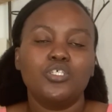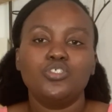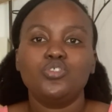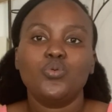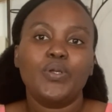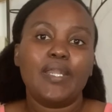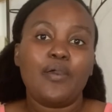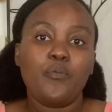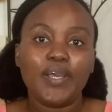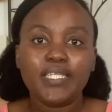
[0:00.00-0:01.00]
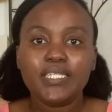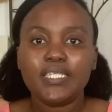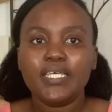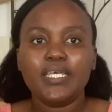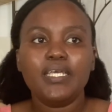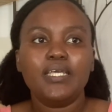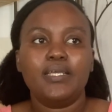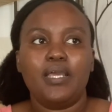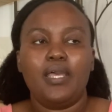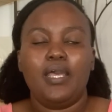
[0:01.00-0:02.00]
And so when I went there,
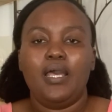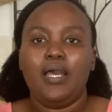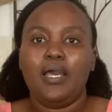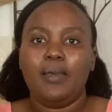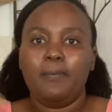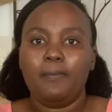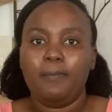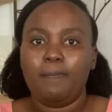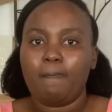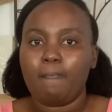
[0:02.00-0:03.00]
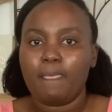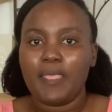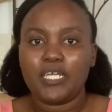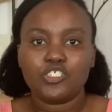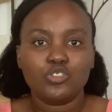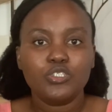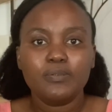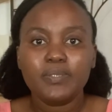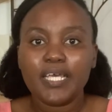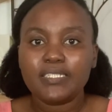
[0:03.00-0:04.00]
I showed
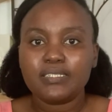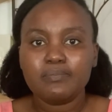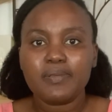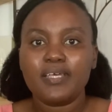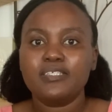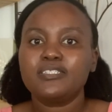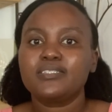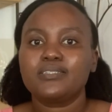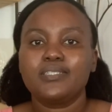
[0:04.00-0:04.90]
them the SMS,